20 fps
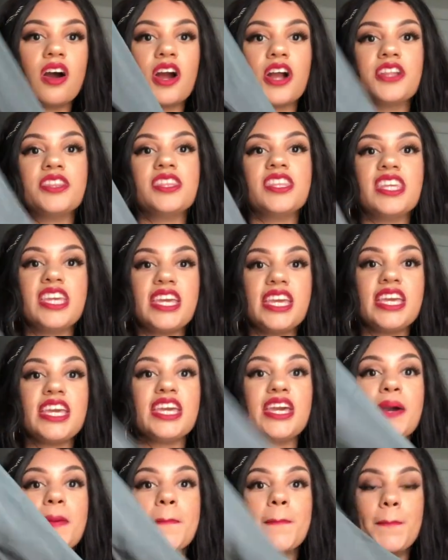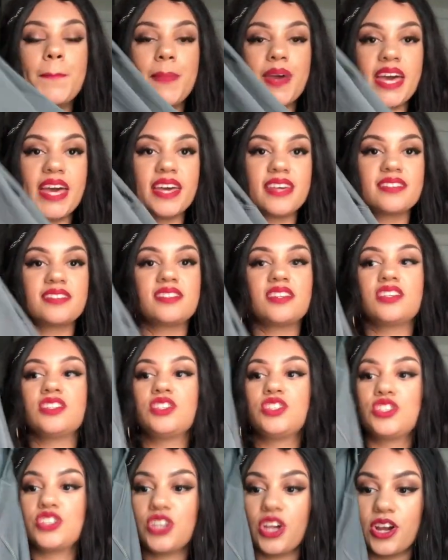are the best
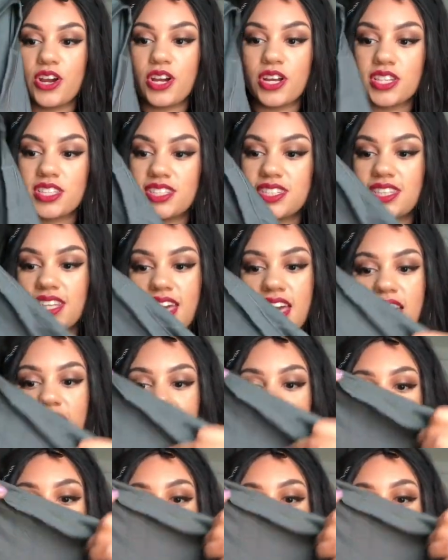shirts. Like,